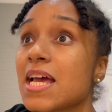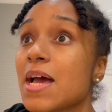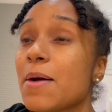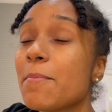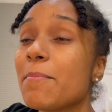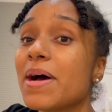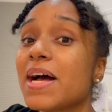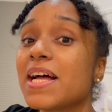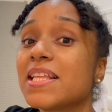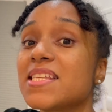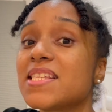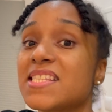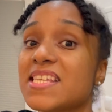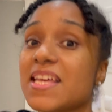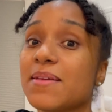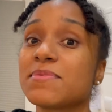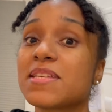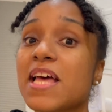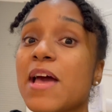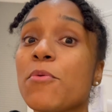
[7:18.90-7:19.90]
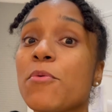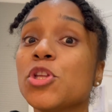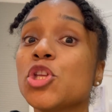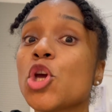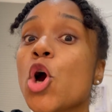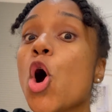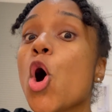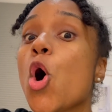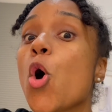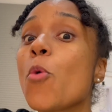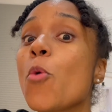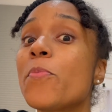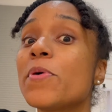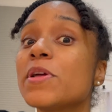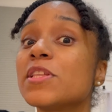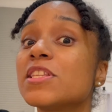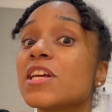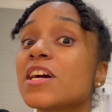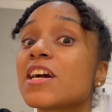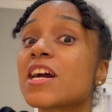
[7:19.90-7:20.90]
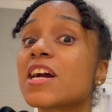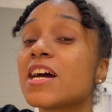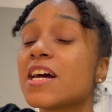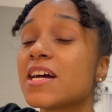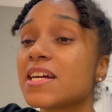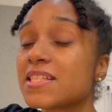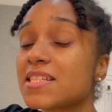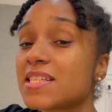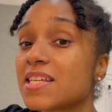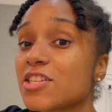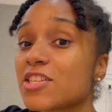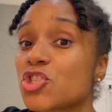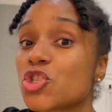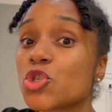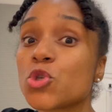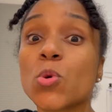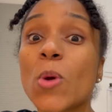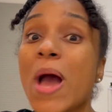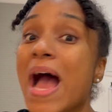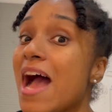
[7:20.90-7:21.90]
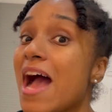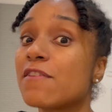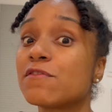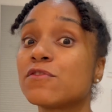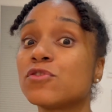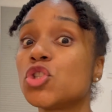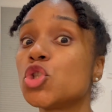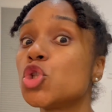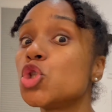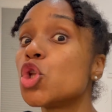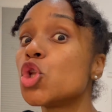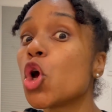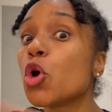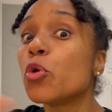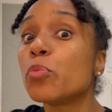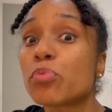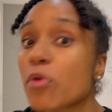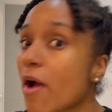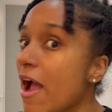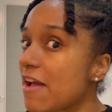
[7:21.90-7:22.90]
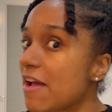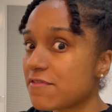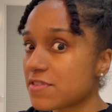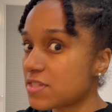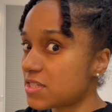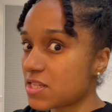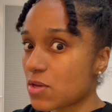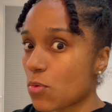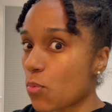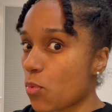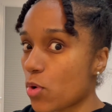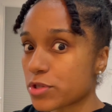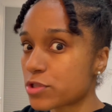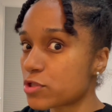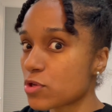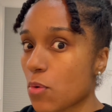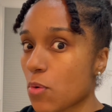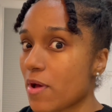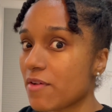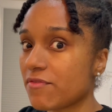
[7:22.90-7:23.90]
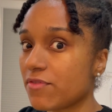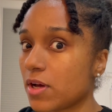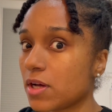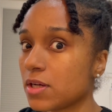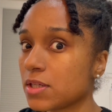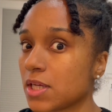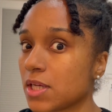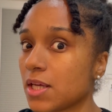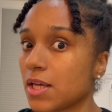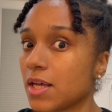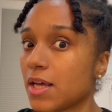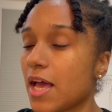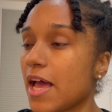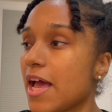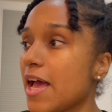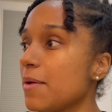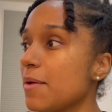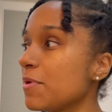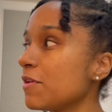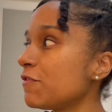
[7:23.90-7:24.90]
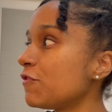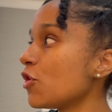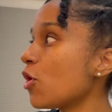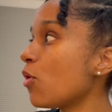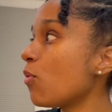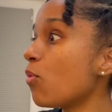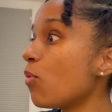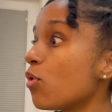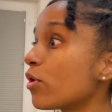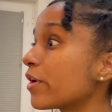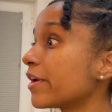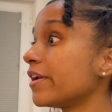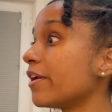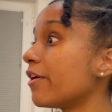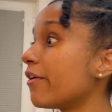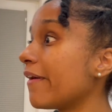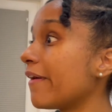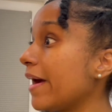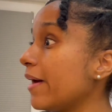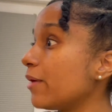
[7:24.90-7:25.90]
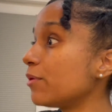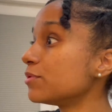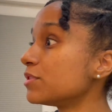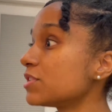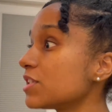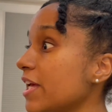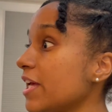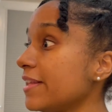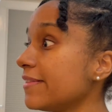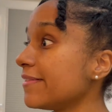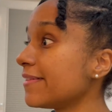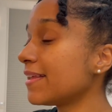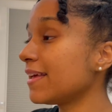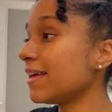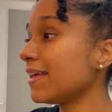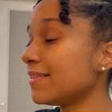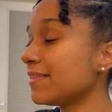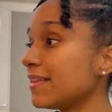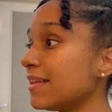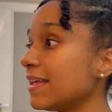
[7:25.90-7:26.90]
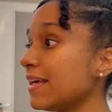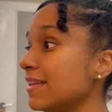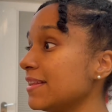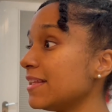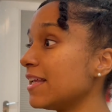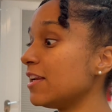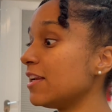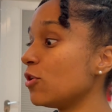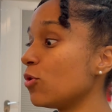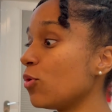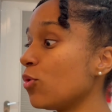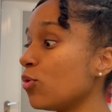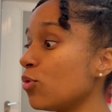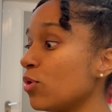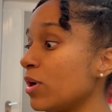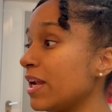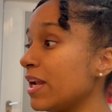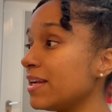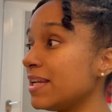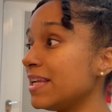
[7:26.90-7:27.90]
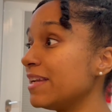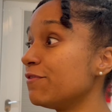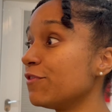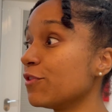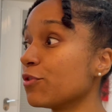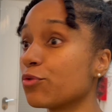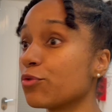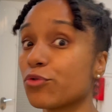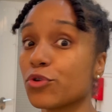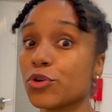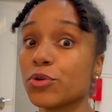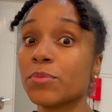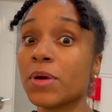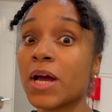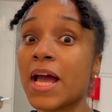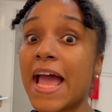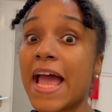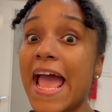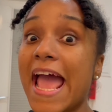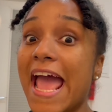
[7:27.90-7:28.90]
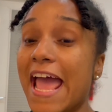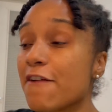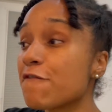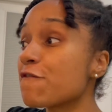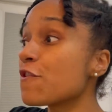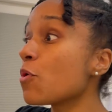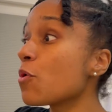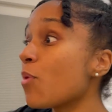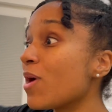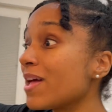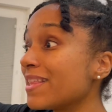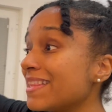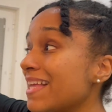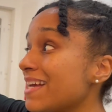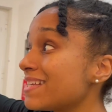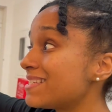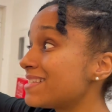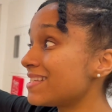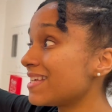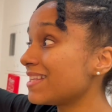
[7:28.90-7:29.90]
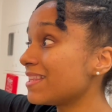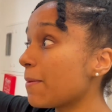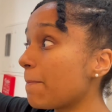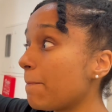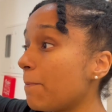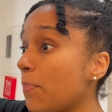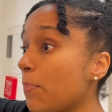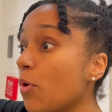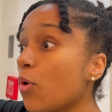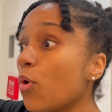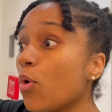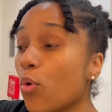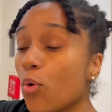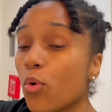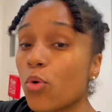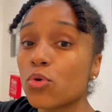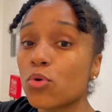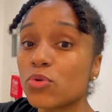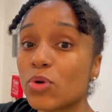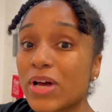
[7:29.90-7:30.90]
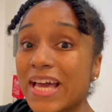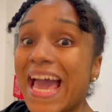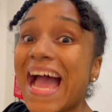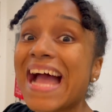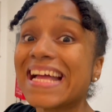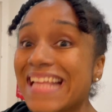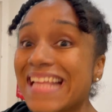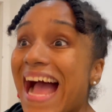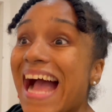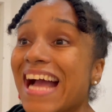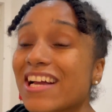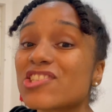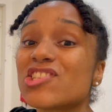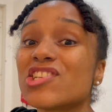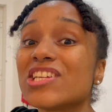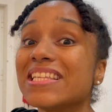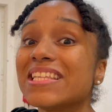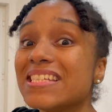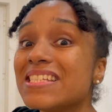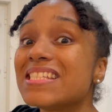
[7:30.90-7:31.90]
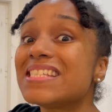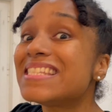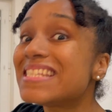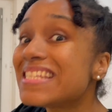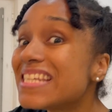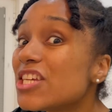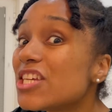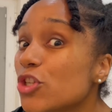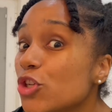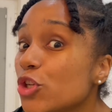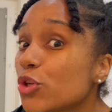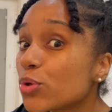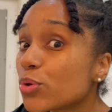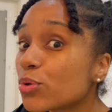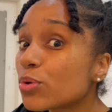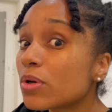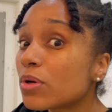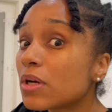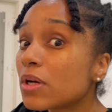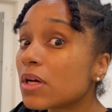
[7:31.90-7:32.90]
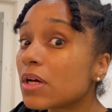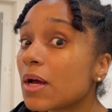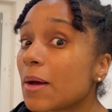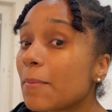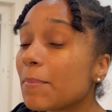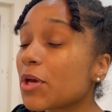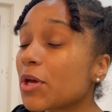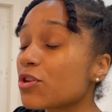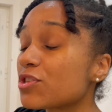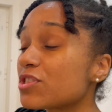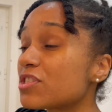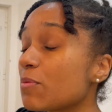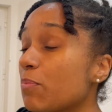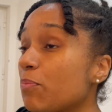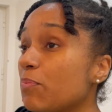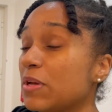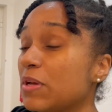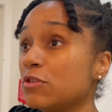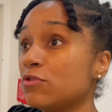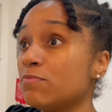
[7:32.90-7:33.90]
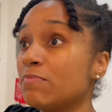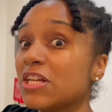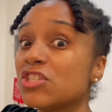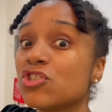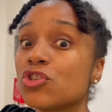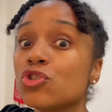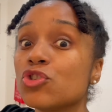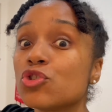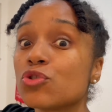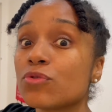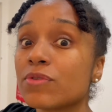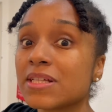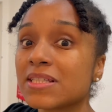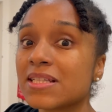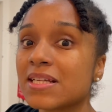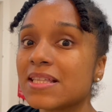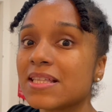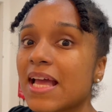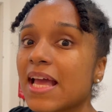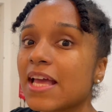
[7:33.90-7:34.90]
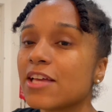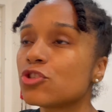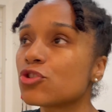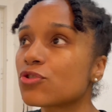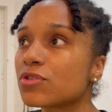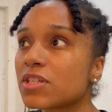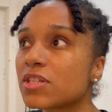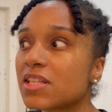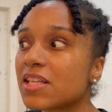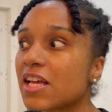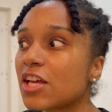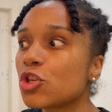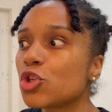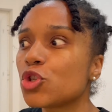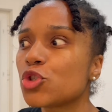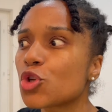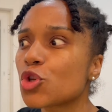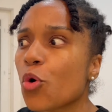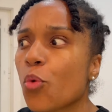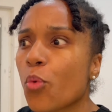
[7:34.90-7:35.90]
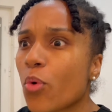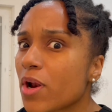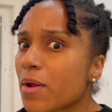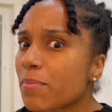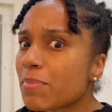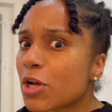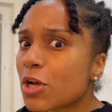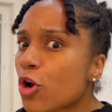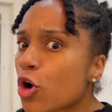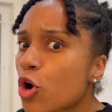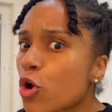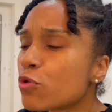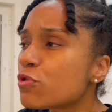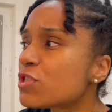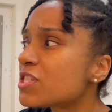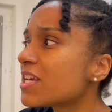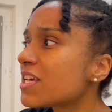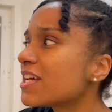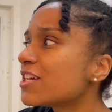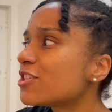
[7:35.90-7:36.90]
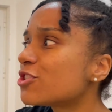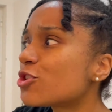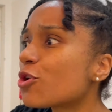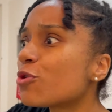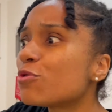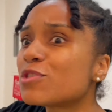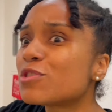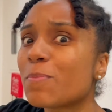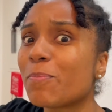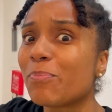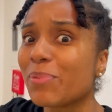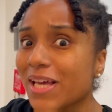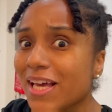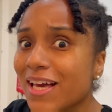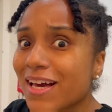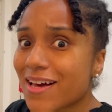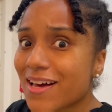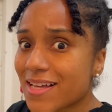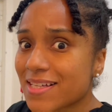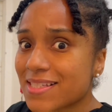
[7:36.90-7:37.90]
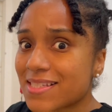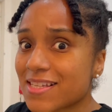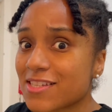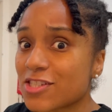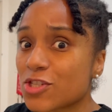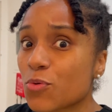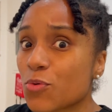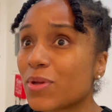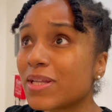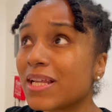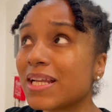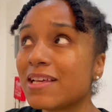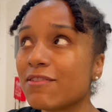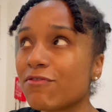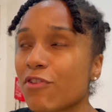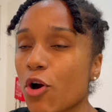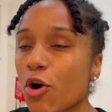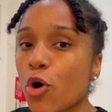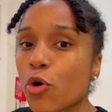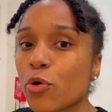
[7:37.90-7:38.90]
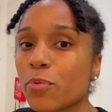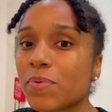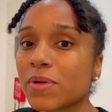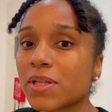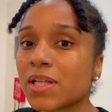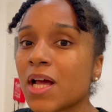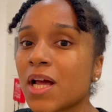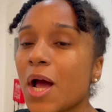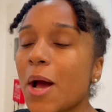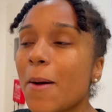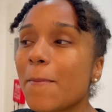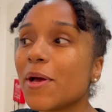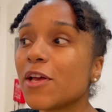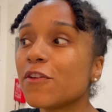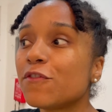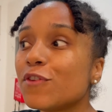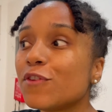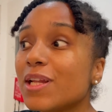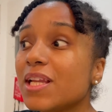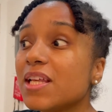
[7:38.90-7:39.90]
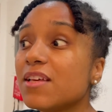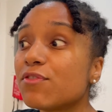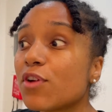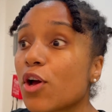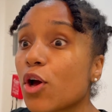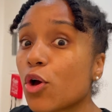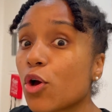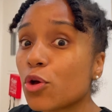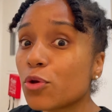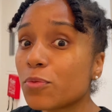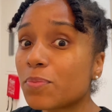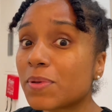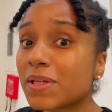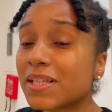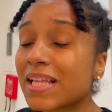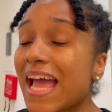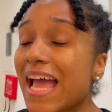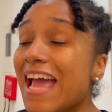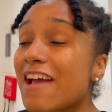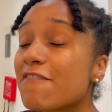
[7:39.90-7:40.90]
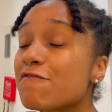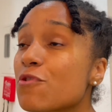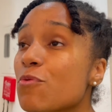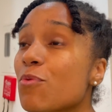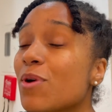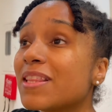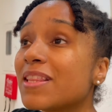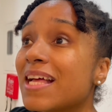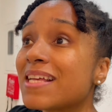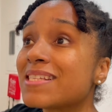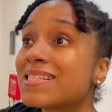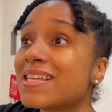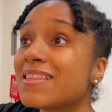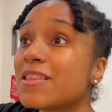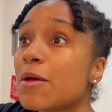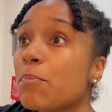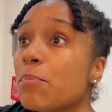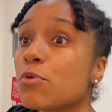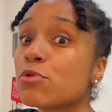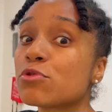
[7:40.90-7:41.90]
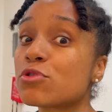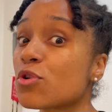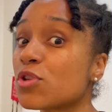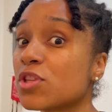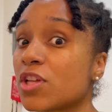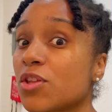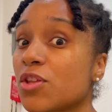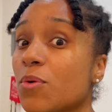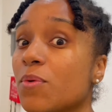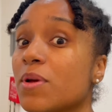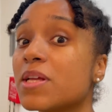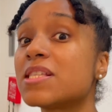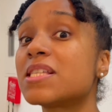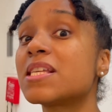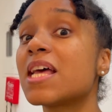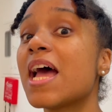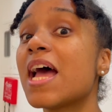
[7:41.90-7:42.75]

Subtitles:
But at the same time, when you open the curtains, you have no privacy whatsoever. If you're walking around in the little living room, everyone that's in the pool can actually see you. Because during the day, you don't want to be closing those big curtains. You want to leave it open. But if you leave it open, everyone that's in the pool. So in other words,